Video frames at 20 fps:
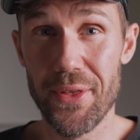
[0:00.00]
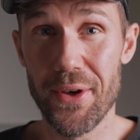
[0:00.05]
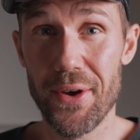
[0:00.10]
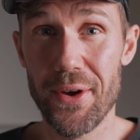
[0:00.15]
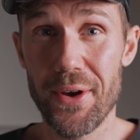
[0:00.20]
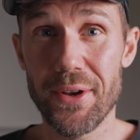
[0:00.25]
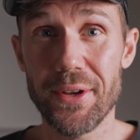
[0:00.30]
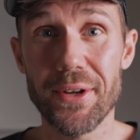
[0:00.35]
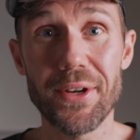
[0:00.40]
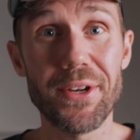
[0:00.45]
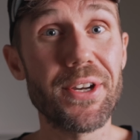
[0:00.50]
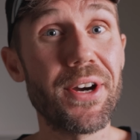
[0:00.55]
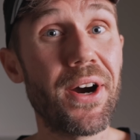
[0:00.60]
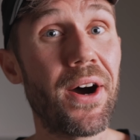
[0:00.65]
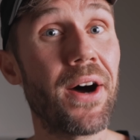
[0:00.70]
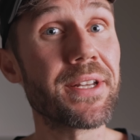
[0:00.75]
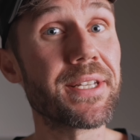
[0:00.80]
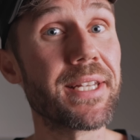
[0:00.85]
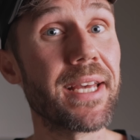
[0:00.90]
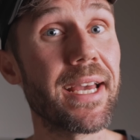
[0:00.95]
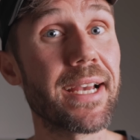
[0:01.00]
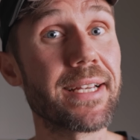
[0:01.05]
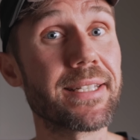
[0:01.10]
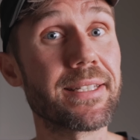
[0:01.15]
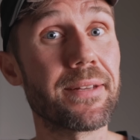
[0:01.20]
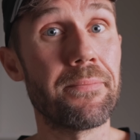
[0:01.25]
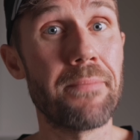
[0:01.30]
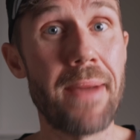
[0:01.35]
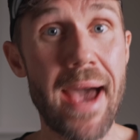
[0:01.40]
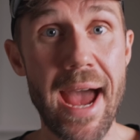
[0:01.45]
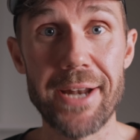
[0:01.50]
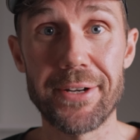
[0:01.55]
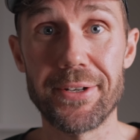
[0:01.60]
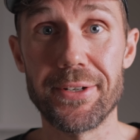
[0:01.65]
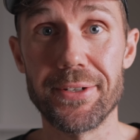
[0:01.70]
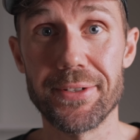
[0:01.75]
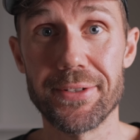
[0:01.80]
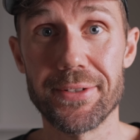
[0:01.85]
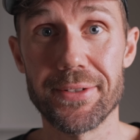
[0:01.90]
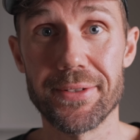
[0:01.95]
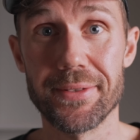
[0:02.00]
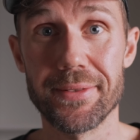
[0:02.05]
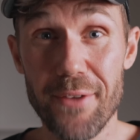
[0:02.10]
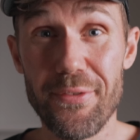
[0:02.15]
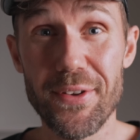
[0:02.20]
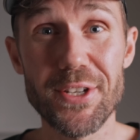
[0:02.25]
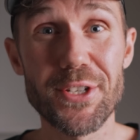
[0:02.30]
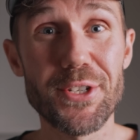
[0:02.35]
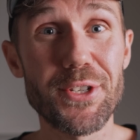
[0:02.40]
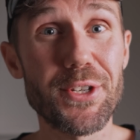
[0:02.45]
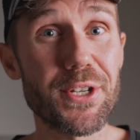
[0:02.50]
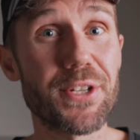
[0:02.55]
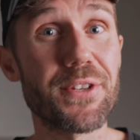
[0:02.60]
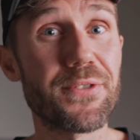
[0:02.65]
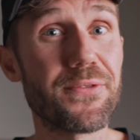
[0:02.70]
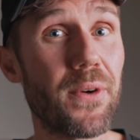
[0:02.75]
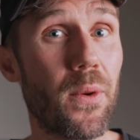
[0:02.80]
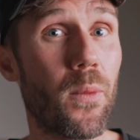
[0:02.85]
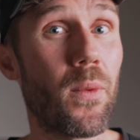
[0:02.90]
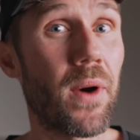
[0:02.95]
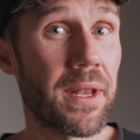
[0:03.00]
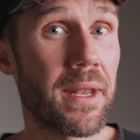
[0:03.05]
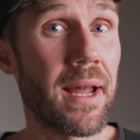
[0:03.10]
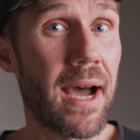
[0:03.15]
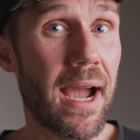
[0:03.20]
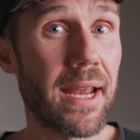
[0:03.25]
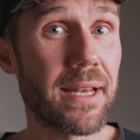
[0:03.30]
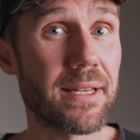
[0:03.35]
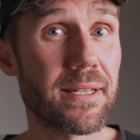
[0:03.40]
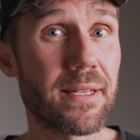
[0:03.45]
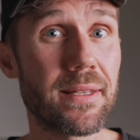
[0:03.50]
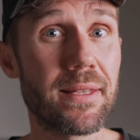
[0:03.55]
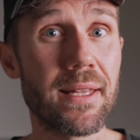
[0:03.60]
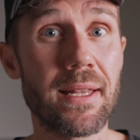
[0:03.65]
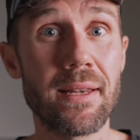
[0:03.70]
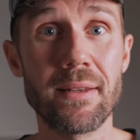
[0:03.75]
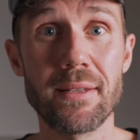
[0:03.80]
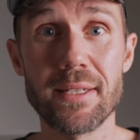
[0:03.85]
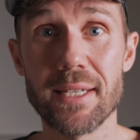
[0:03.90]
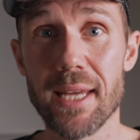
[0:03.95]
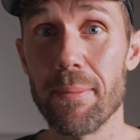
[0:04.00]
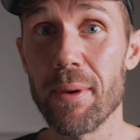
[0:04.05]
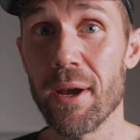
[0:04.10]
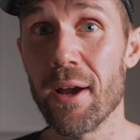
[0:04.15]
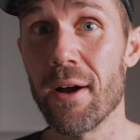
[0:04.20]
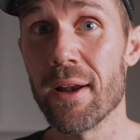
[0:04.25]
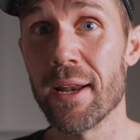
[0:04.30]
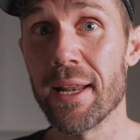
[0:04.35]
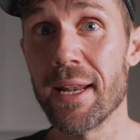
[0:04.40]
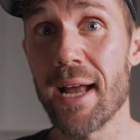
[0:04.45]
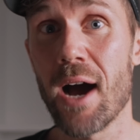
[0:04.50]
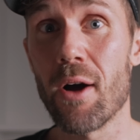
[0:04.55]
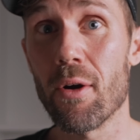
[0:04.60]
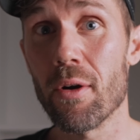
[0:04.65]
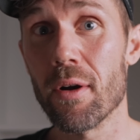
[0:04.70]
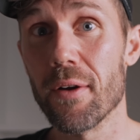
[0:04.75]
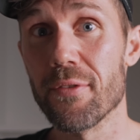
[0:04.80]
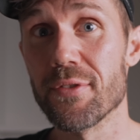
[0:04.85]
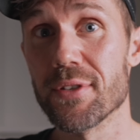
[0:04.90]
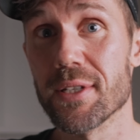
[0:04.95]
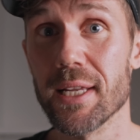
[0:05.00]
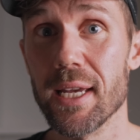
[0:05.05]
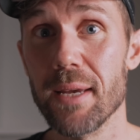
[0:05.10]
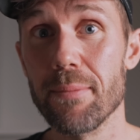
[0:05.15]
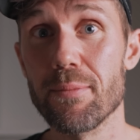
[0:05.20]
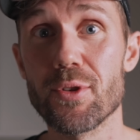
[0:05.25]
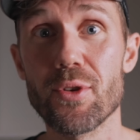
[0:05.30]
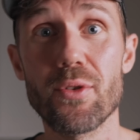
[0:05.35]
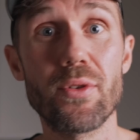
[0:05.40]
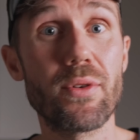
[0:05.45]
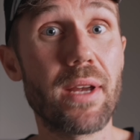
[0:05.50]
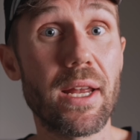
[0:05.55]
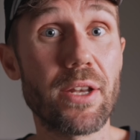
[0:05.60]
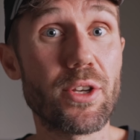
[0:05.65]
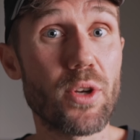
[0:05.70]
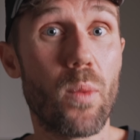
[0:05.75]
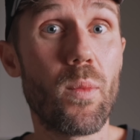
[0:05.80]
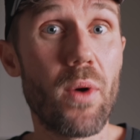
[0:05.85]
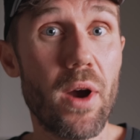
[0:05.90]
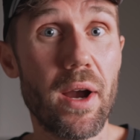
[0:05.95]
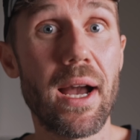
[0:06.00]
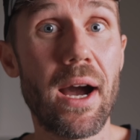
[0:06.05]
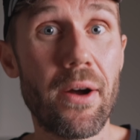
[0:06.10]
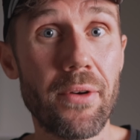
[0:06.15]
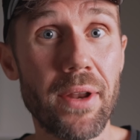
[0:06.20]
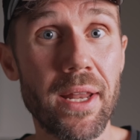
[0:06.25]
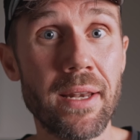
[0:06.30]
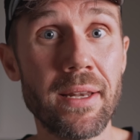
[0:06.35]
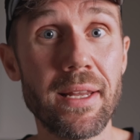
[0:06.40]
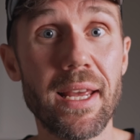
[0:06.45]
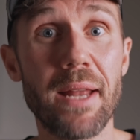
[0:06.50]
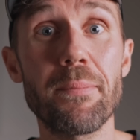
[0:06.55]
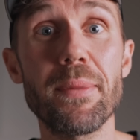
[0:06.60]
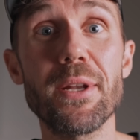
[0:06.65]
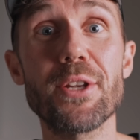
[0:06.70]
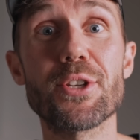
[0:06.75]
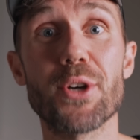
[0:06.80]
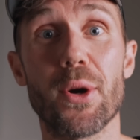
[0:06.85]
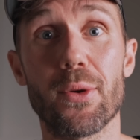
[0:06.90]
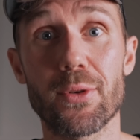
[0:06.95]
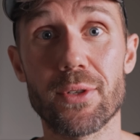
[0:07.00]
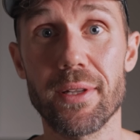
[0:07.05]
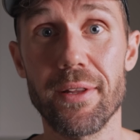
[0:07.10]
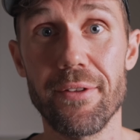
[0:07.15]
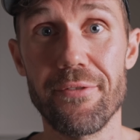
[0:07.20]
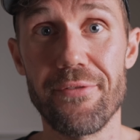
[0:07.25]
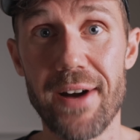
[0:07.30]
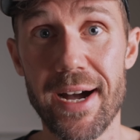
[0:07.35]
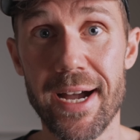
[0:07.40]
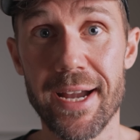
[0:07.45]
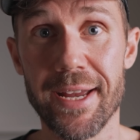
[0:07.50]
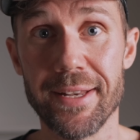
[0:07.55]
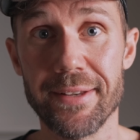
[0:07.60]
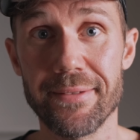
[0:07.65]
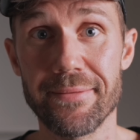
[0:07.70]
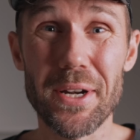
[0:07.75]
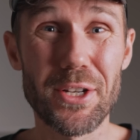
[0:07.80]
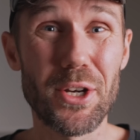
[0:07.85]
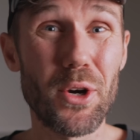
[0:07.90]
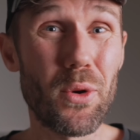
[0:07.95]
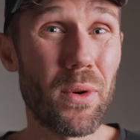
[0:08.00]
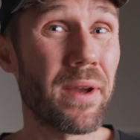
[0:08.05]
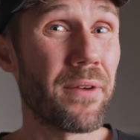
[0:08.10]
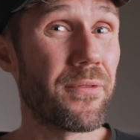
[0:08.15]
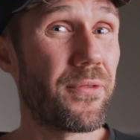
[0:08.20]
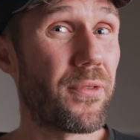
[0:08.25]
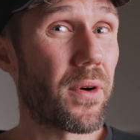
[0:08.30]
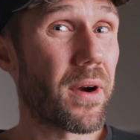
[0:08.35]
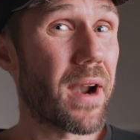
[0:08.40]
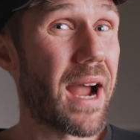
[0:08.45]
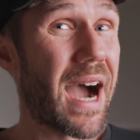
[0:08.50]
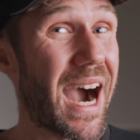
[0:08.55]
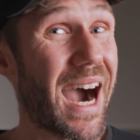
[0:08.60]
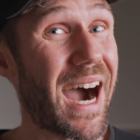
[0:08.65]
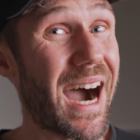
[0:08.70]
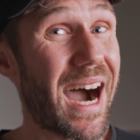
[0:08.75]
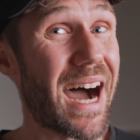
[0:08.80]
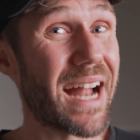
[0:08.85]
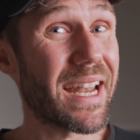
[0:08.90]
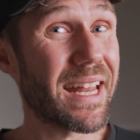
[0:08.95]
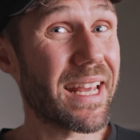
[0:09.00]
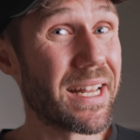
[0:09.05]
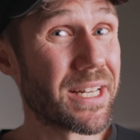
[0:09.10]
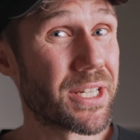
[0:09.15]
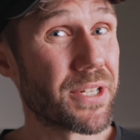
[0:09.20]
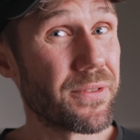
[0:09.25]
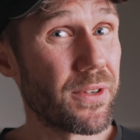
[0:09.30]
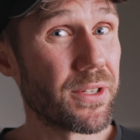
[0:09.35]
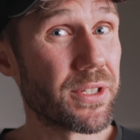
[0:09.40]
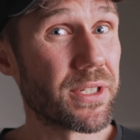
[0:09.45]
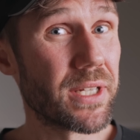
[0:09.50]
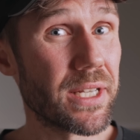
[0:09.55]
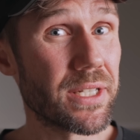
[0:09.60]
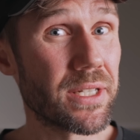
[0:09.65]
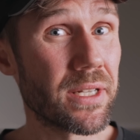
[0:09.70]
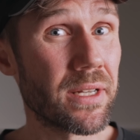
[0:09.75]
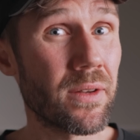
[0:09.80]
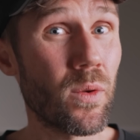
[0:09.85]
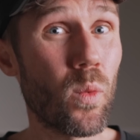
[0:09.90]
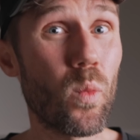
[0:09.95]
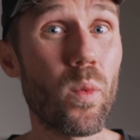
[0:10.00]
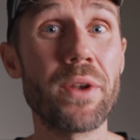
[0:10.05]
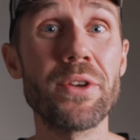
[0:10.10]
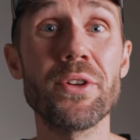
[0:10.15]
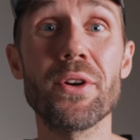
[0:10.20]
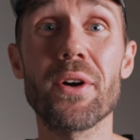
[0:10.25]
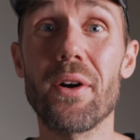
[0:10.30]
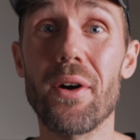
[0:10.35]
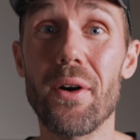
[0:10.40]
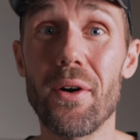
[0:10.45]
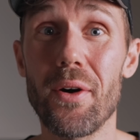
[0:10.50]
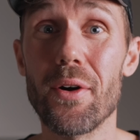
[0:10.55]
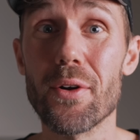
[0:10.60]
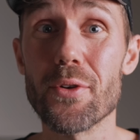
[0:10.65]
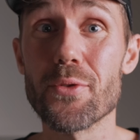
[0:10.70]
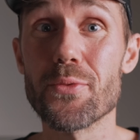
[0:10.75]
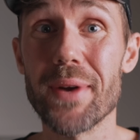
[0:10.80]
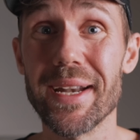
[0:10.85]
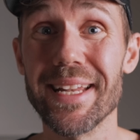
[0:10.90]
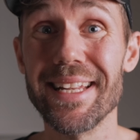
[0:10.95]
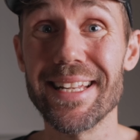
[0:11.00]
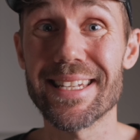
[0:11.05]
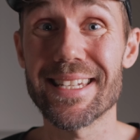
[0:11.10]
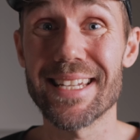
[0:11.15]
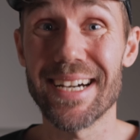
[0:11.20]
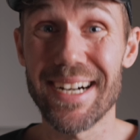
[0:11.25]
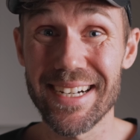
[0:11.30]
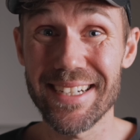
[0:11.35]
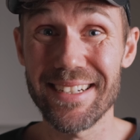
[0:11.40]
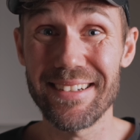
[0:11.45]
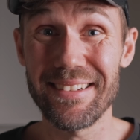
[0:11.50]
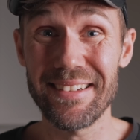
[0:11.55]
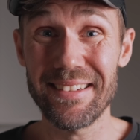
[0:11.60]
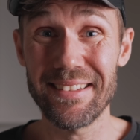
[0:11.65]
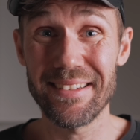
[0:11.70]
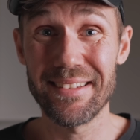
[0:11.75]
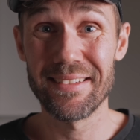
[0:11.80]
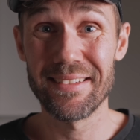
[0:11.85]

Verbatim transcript: third, context matters. If it's just for one night, then skipping on an hour of sleep to get your workout in can be totally fine. But going for a hard interval session when you're already tired,